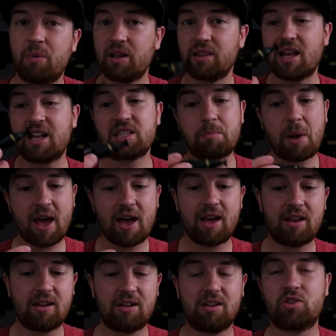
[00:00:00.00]
But lens
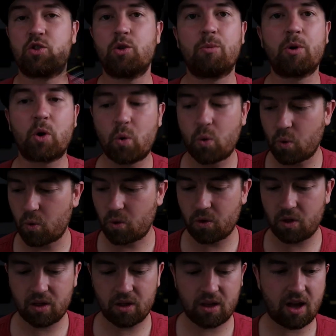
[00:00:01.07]
pen, super
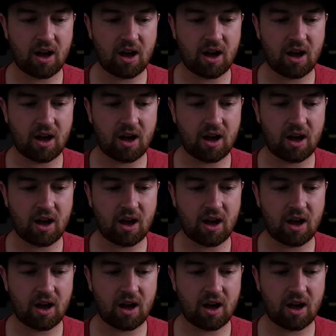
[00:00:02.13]
cool.